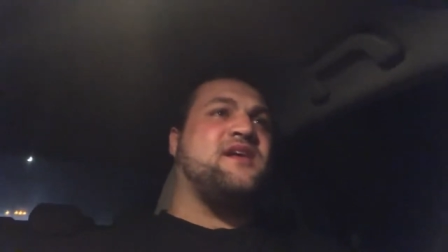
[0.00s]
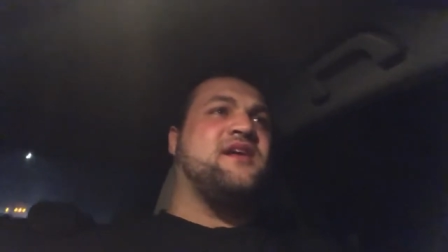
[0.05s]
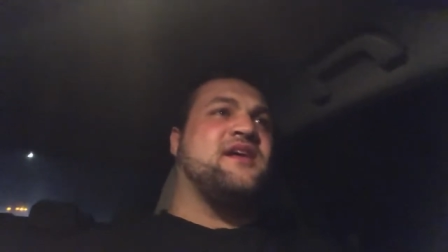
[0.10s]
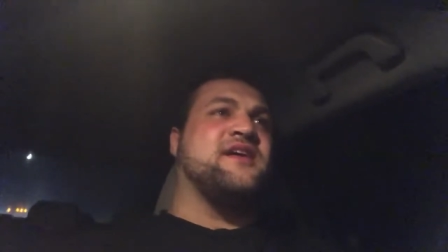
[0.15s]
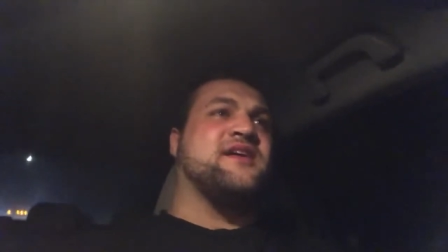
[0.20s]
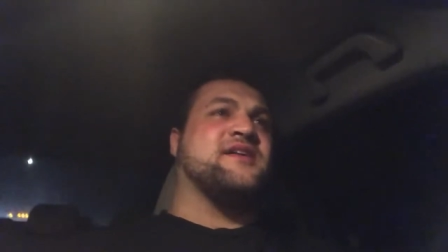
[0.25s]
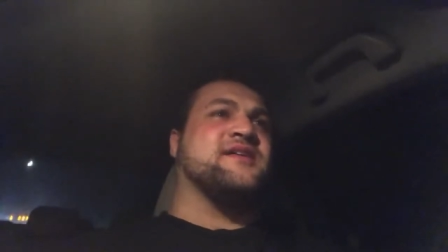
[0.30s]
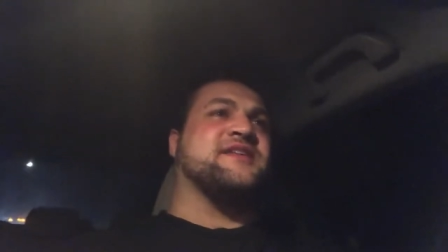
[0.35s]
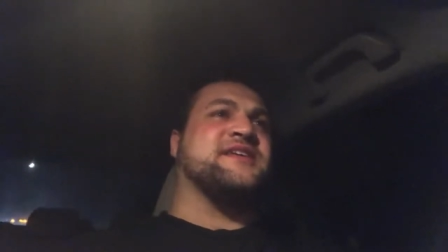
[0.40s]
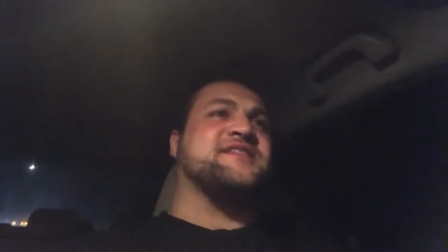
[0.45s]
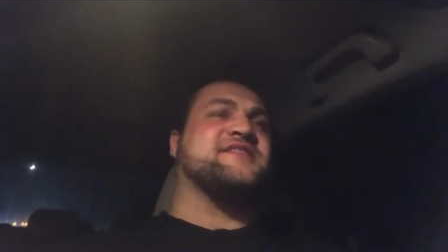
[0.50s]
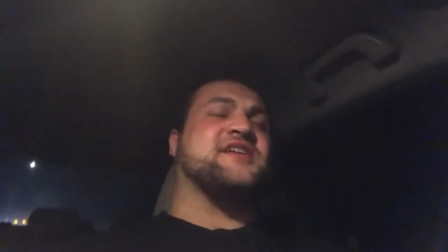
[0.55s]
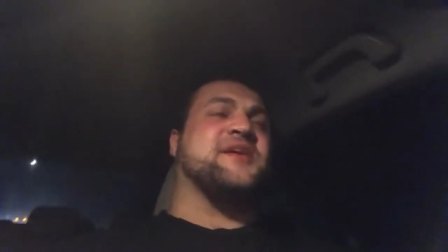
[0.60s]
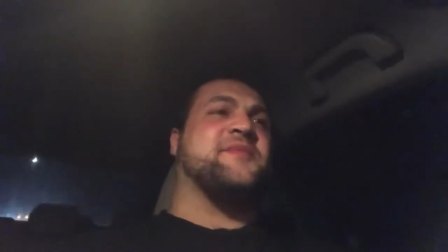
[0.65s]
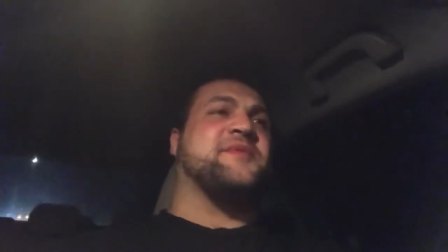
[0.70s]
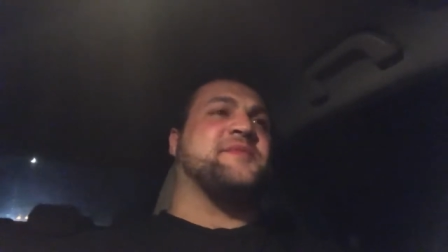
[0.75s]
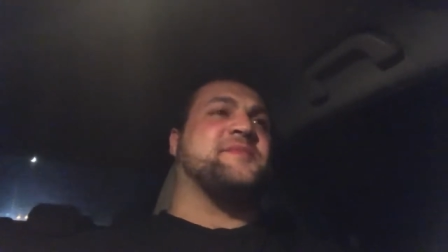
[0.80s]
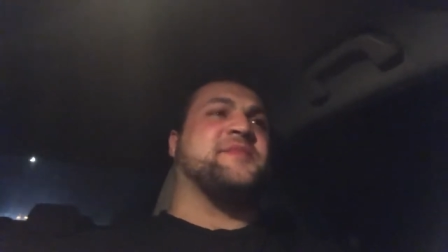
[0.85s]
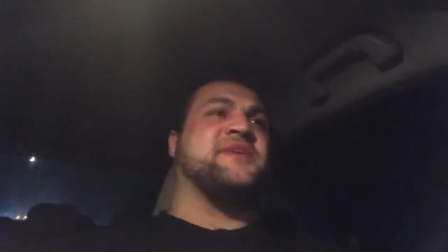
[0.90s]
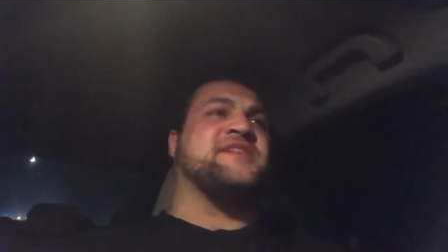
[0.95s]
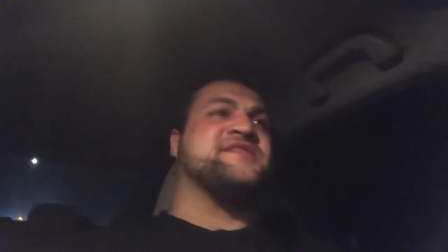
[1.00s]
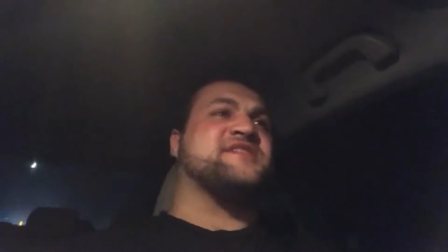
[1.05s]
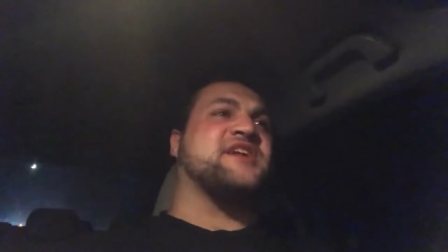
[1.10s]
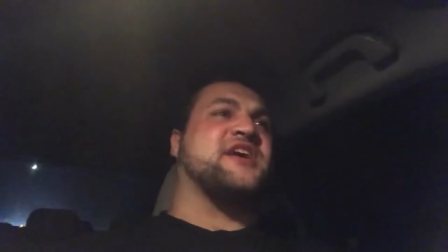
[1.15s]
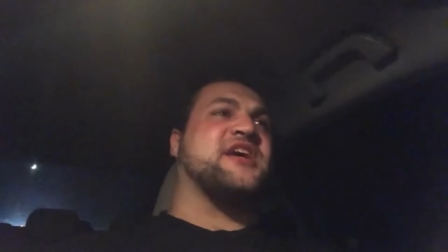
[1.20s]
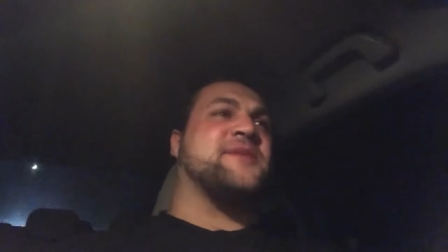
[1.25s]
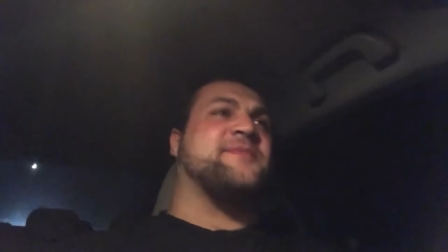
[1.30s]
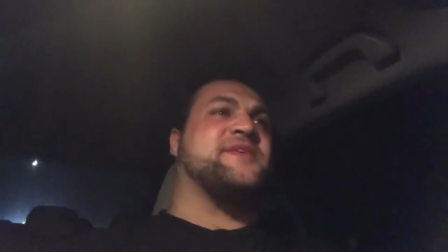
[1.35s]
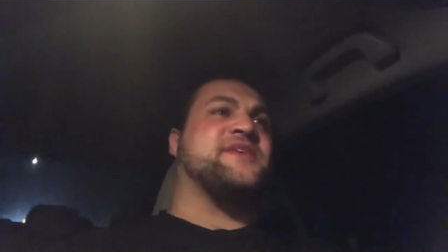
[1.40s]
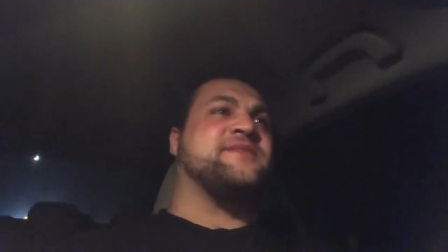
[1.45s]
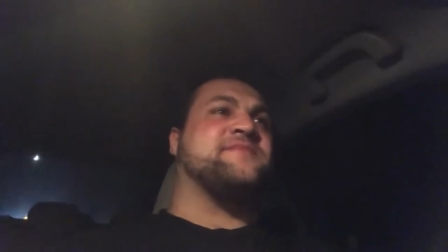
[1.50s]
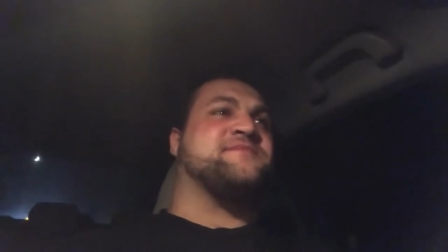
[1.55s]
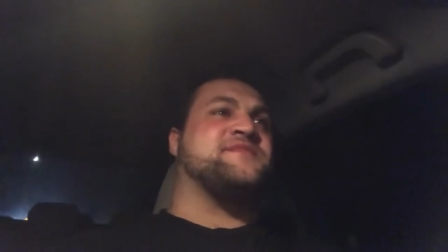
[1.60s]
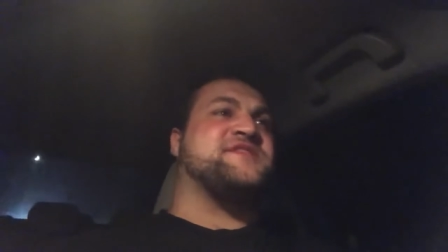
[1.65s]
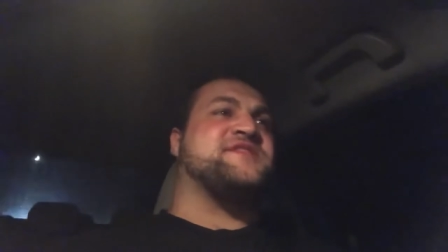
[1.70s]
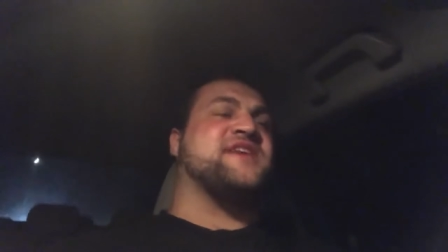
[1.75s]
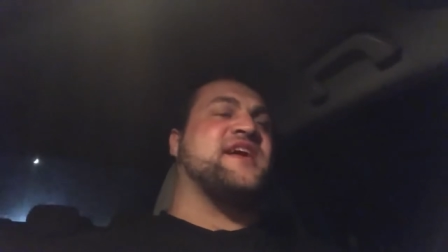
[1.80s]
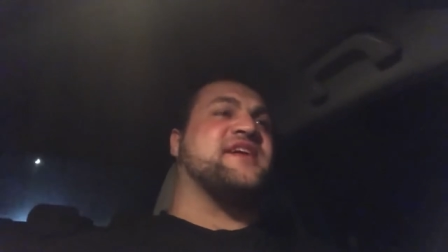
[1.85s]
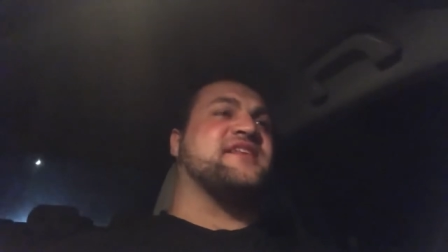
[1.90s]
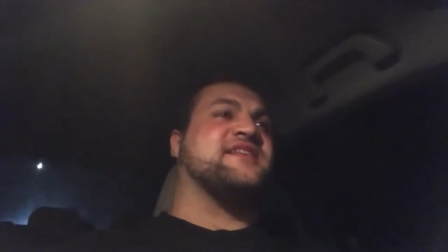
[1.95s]
Uh, he's not gonna be, he's not going to be
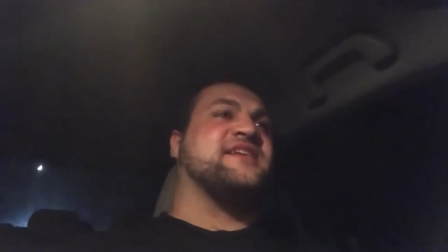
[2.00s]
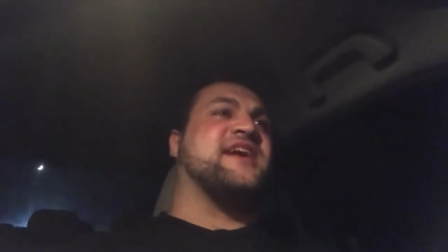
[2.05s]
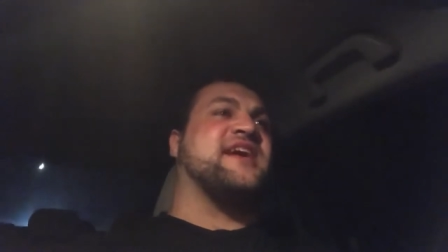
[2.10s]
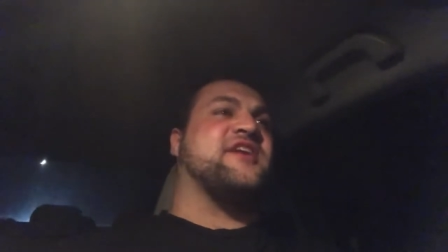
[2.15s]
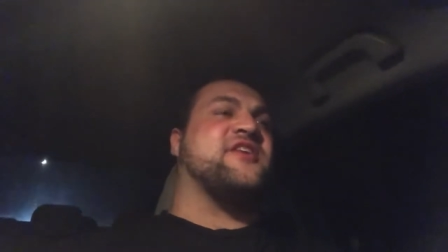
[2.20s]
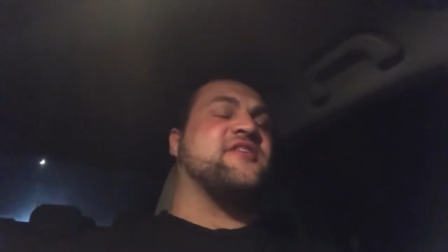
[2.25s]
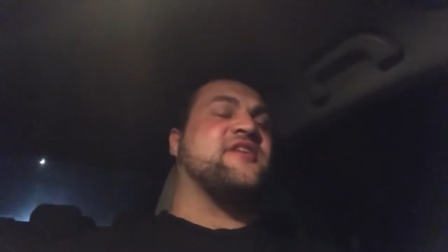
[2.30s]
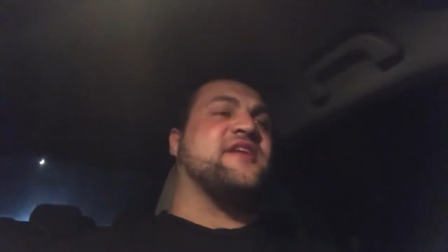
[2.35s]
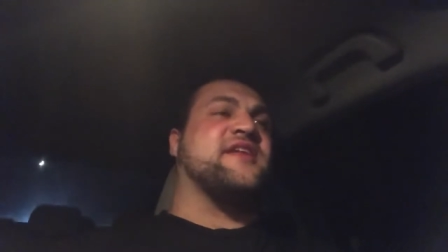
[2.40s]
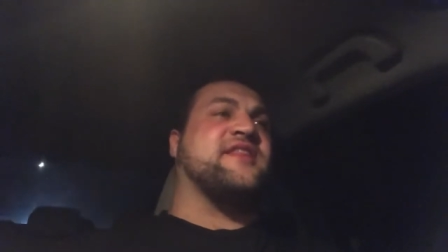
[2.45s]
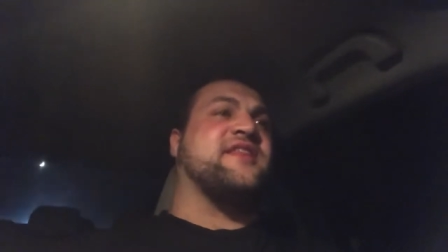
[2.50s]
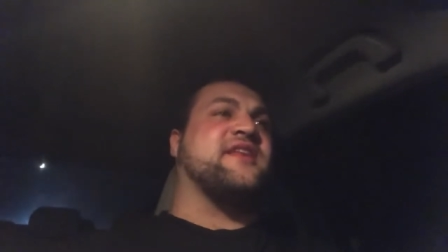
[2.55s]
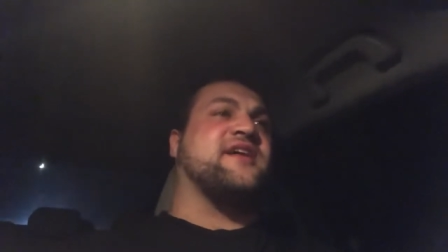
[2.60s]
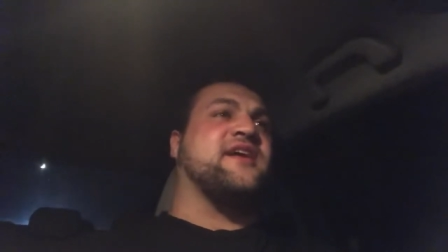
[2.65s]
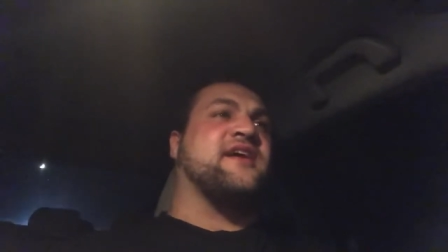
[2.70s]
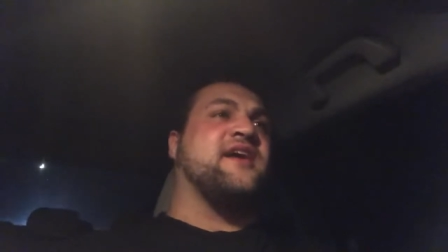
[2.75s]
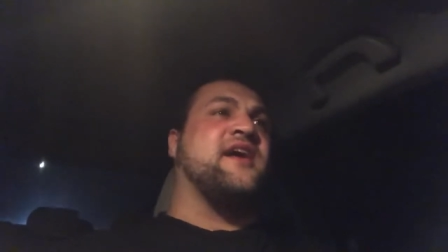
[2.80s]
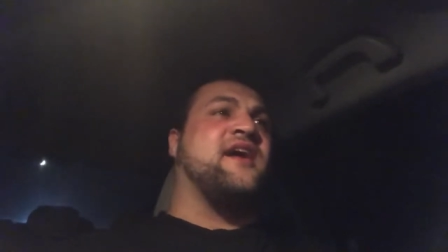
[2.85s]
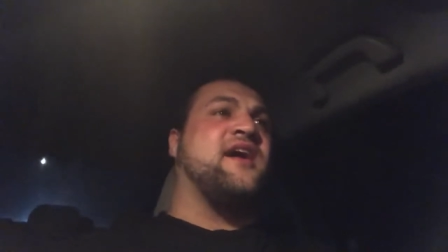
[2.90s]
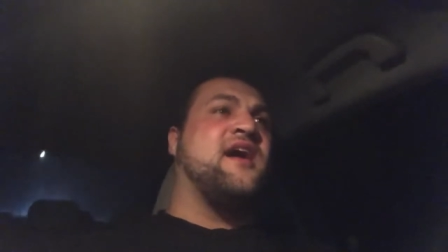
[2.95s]
staying the night or anything.